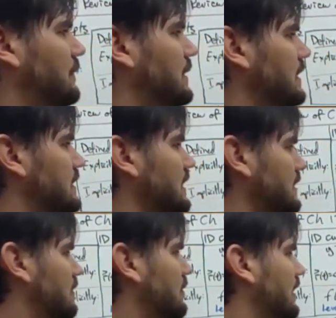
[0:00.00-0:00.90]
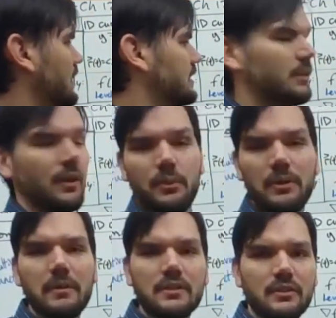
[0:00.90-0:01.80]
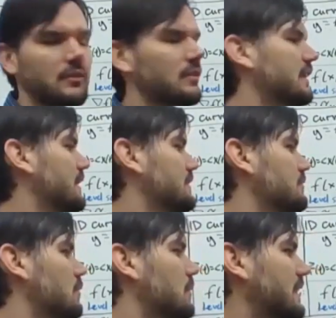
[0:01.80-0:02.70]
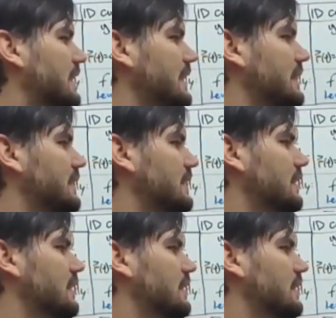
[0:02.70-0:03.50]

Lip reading: And we take a gradient to our three-dimensional gradient. What we're getting